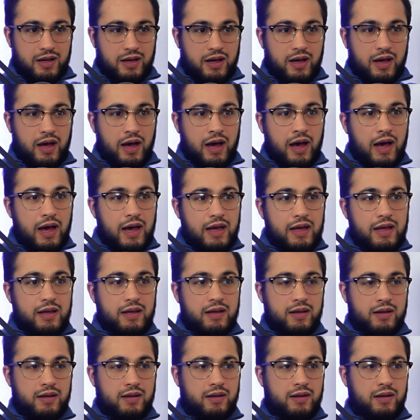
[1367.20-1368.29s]

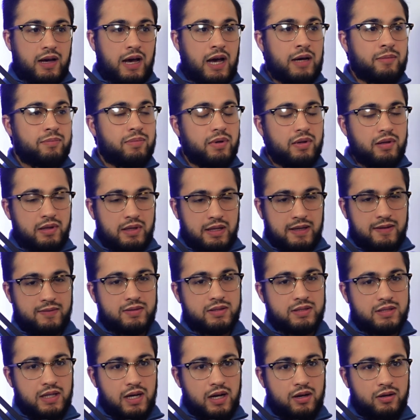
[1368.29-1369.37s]
I believe
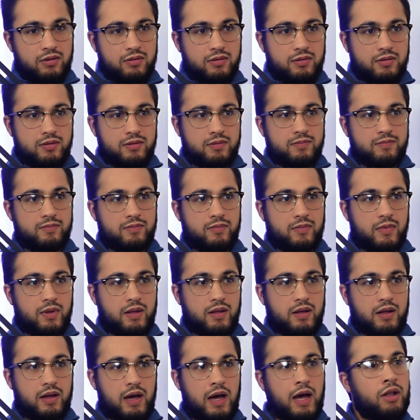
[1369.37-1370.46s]
so.
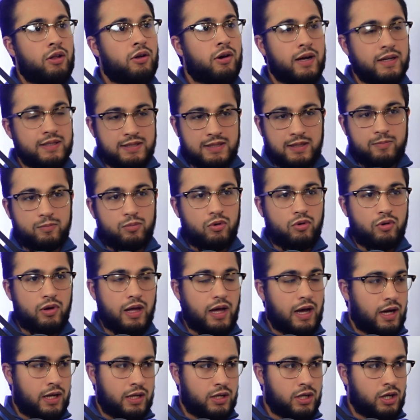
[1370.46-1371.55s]
I know at some point
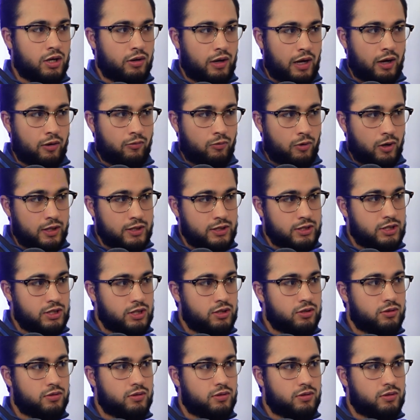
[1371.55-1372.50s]
I want to,